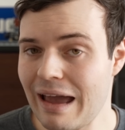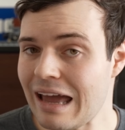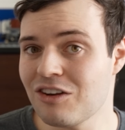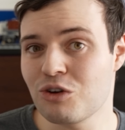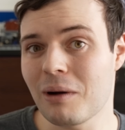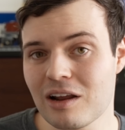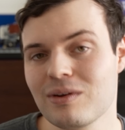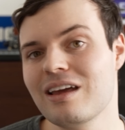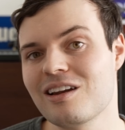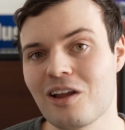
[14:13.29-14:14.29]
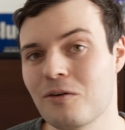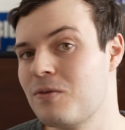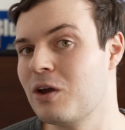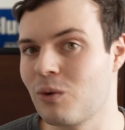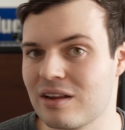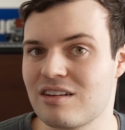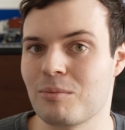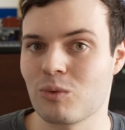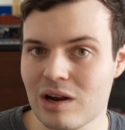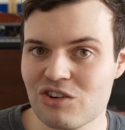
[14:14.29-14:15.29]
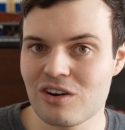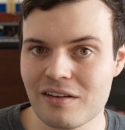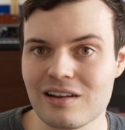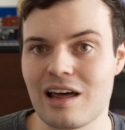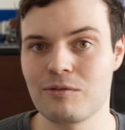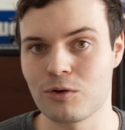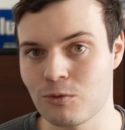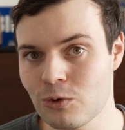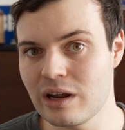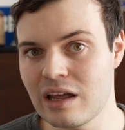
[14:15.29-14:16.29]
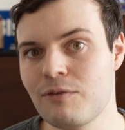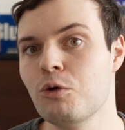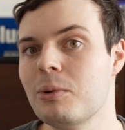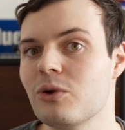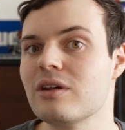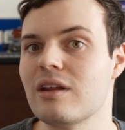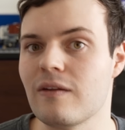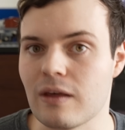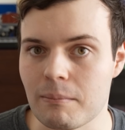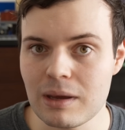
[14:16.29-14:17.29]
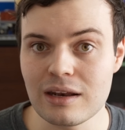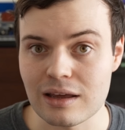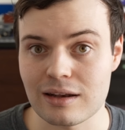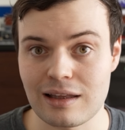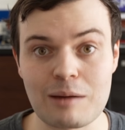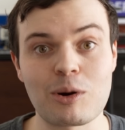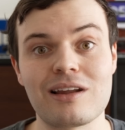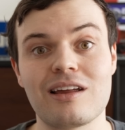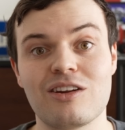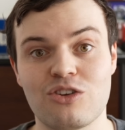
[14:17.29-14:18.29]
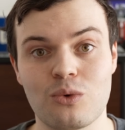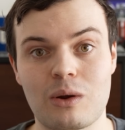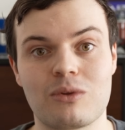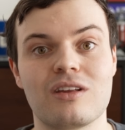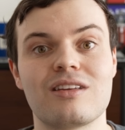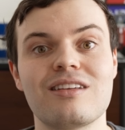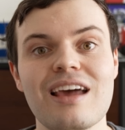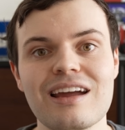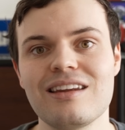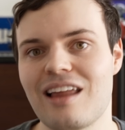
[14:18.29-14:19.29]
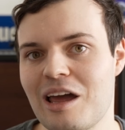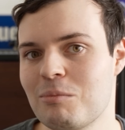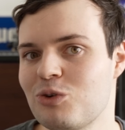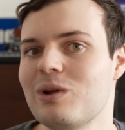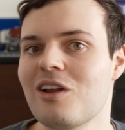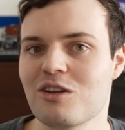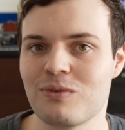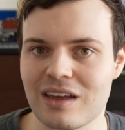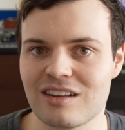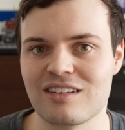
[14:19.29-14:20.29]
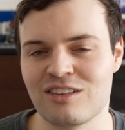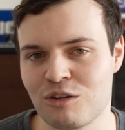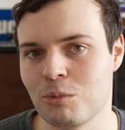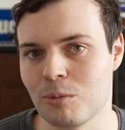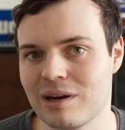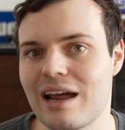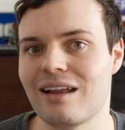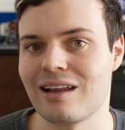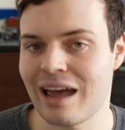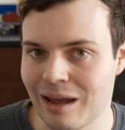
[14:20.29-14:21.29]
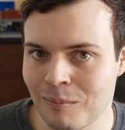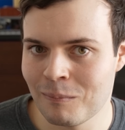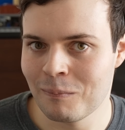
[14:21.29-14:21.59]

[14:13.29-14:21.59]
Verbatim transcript: and you might even get a lot of the grade separation on the line for free if you build it in the median, like Brightline is doing with its second line between Las Vegas and suburban L A.